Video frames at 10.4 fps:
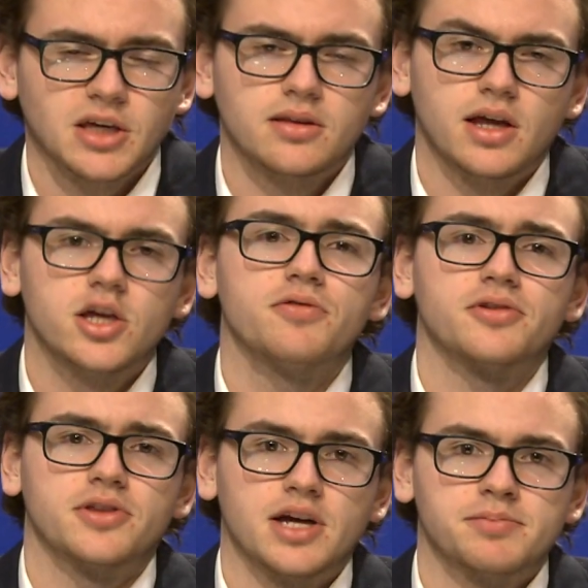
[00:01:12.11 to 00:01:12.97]
Thank you for
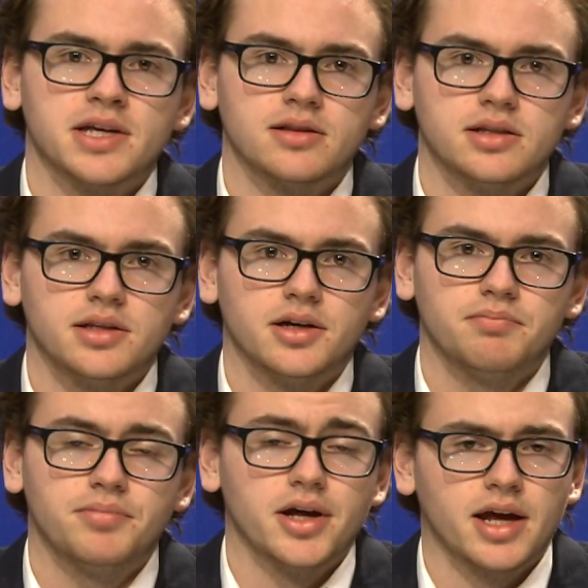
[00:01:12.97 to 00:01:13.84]
the update, Linda.
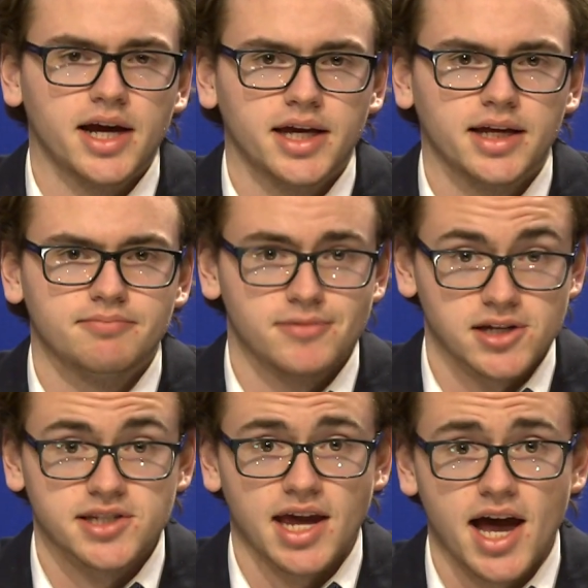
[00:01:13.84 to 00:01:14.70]
But I
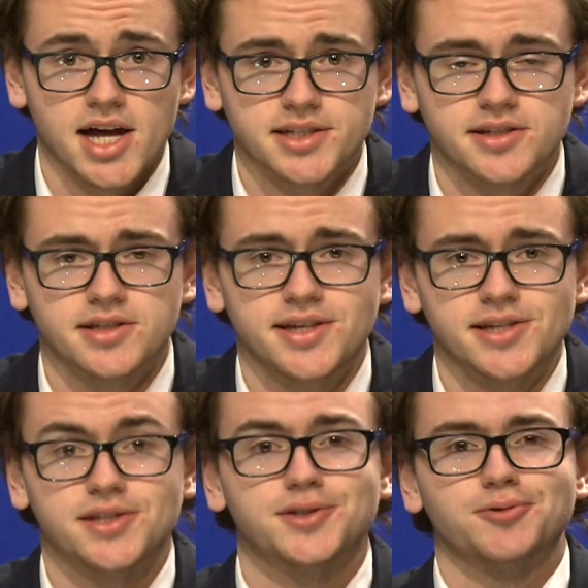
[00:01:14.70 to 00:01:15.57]
must ask,
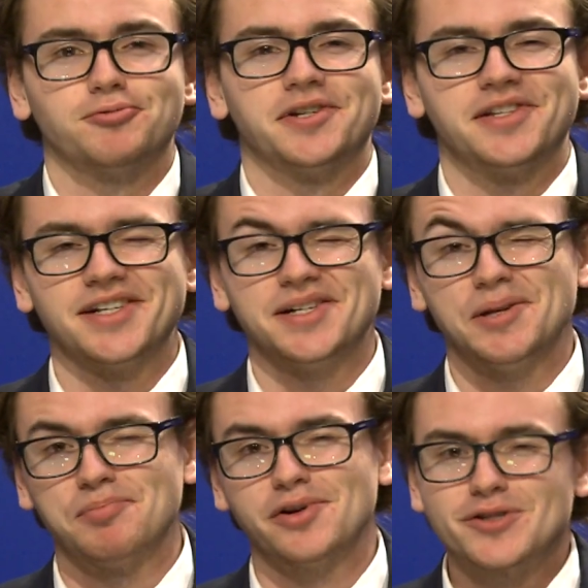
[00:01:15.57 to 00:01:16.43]
since we
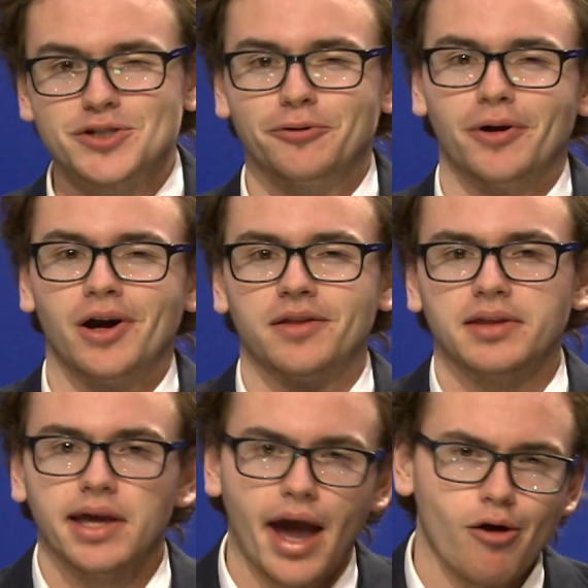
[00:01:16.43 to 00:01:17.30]
did put you on
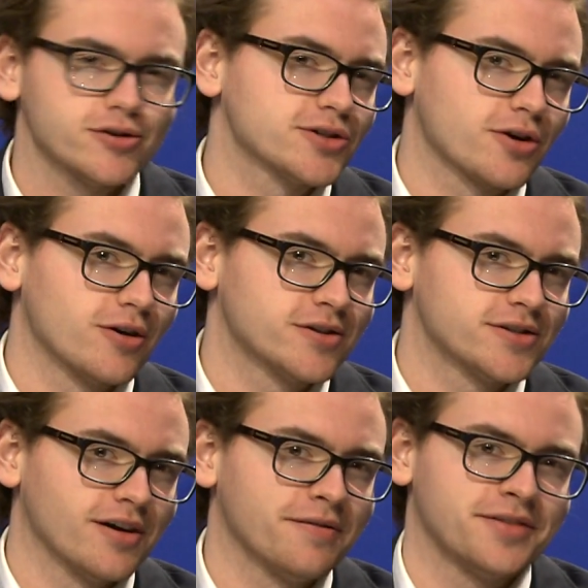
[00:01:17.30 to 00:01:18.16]
the outskirts
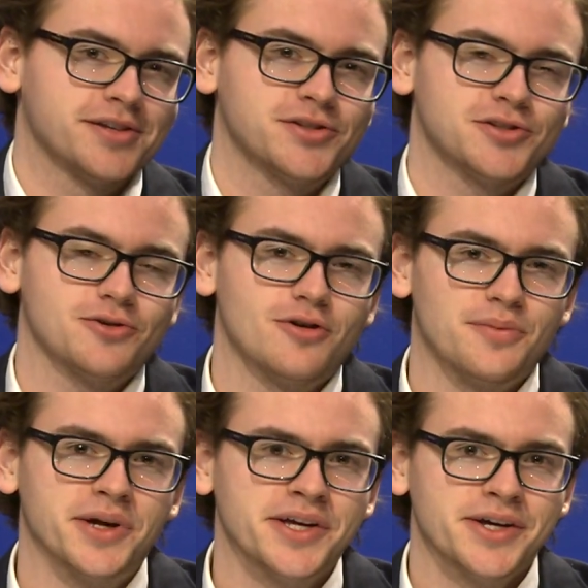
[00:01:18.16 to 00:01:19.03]
of this
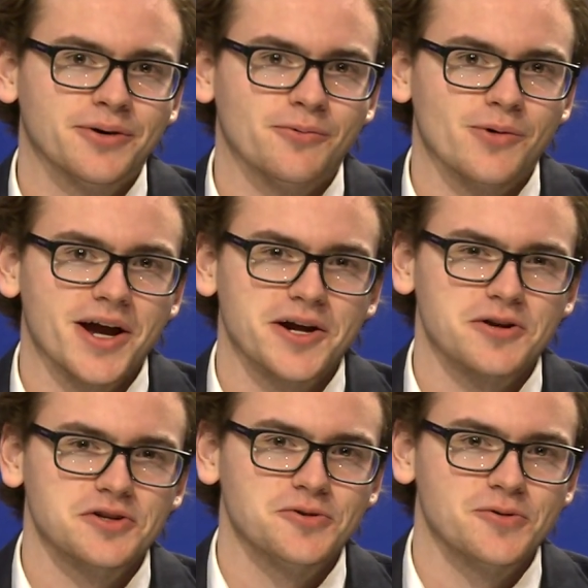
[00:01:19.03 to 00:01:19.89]
storm, why
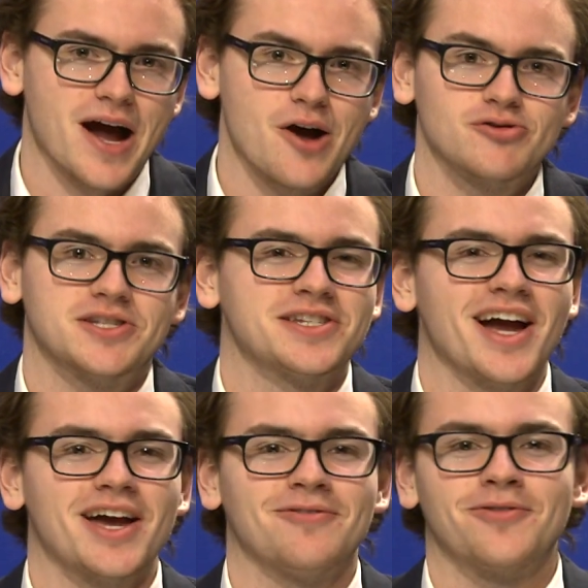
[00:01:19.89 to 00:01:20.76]
aren't you
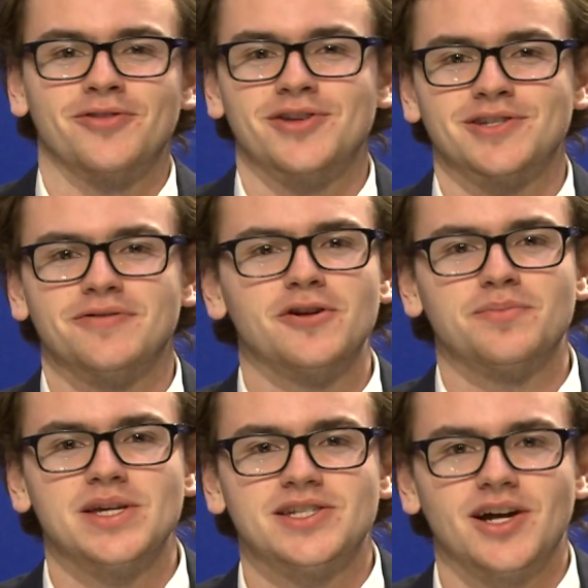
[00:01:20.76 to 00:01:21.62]
outside for this field
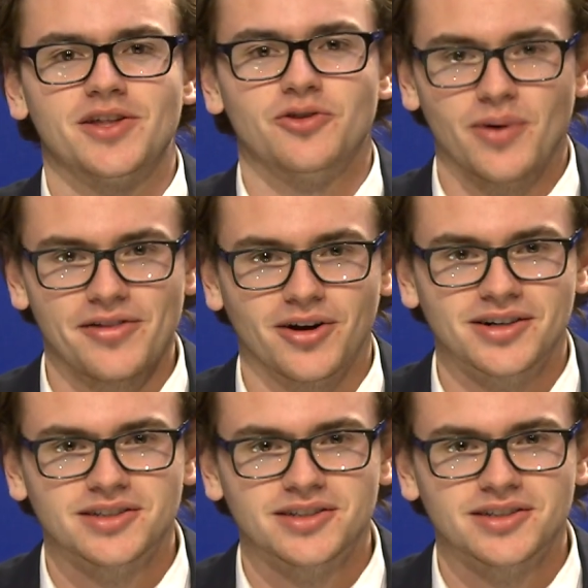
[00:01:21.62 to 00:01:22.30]
piece on the weather?